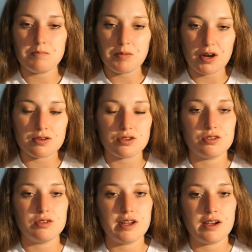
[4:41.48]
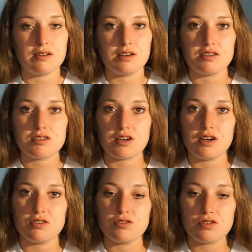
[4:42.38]
punch you down, it's
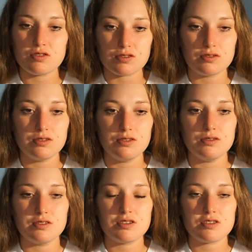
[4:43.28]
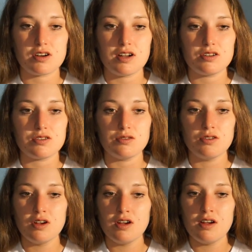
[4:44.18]
trying to screw you, it's trying to
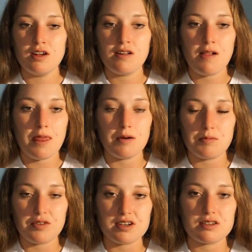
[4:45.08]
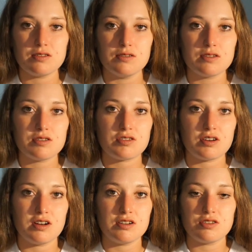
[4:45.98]
oppress you, it's
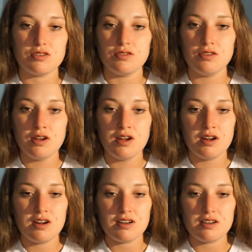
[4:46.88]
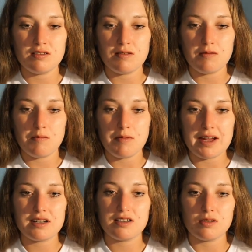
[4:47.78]
trying to
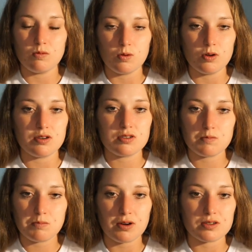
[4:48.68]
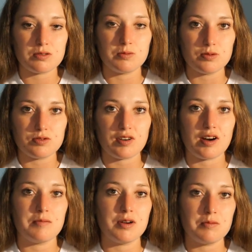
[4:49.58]
make the worst possible
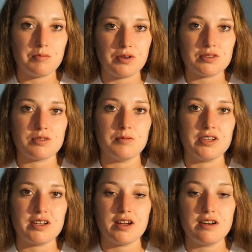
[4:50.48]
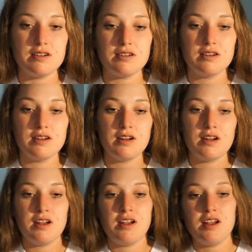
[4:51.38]
drama it possibly can.
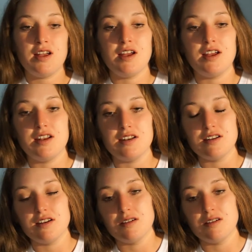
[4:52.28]
And